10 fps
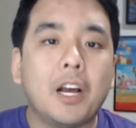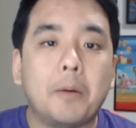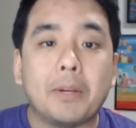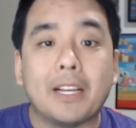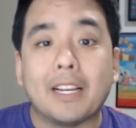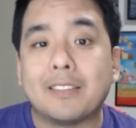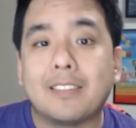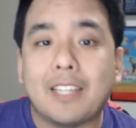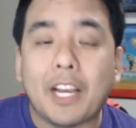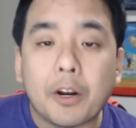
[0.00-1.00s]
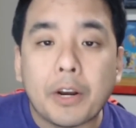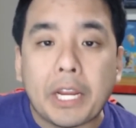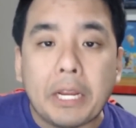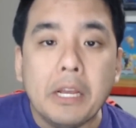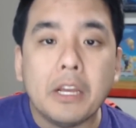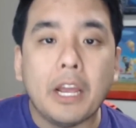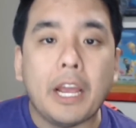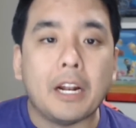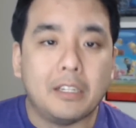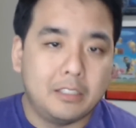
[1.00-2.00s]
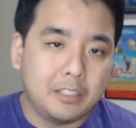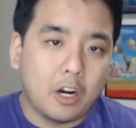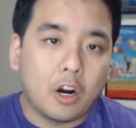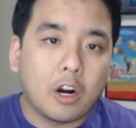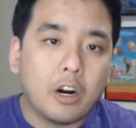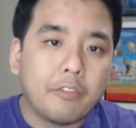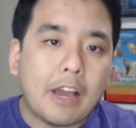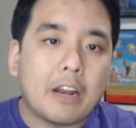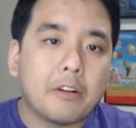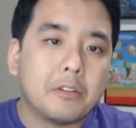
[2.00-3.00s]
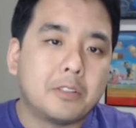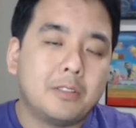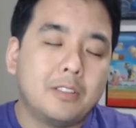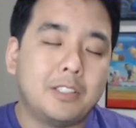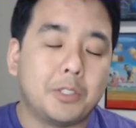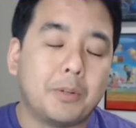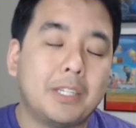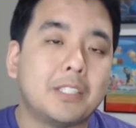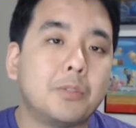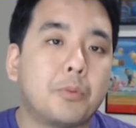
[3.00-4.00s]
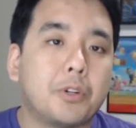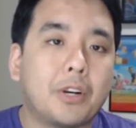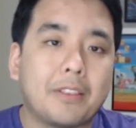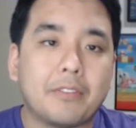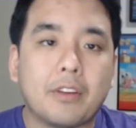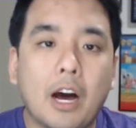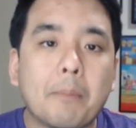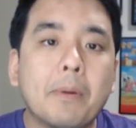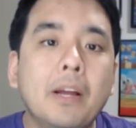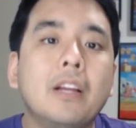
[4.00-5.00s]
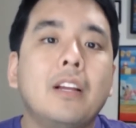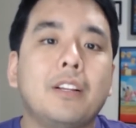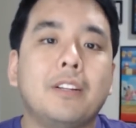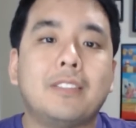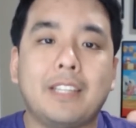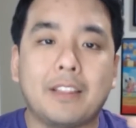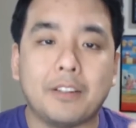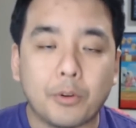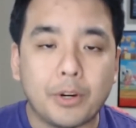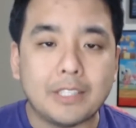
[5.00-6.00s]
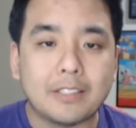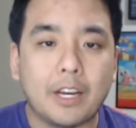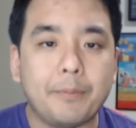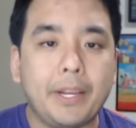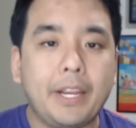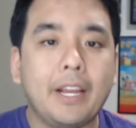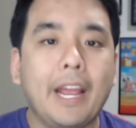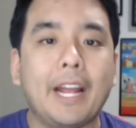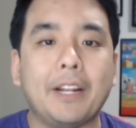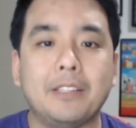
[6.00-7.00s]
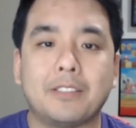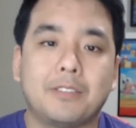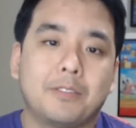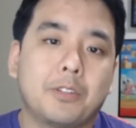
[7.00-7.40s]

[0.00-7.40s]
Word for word: it can get scary, and to carve out of those situations where you're at the top, you see the noise coming and you just